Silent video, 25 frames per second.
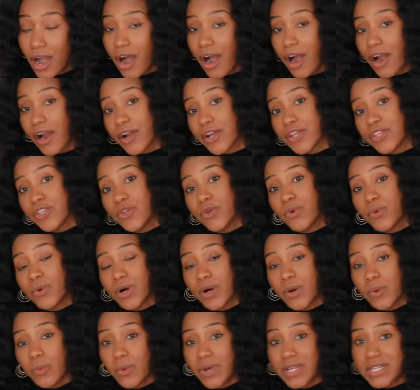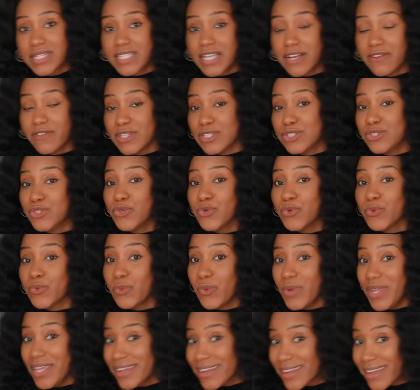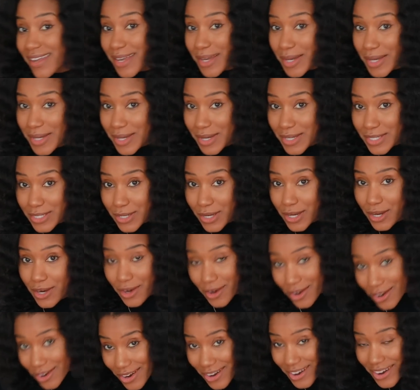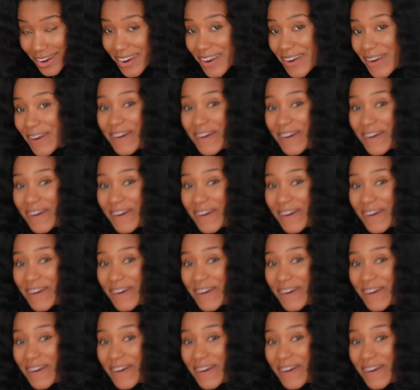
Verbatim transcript: Are you a uh, once every two weeker?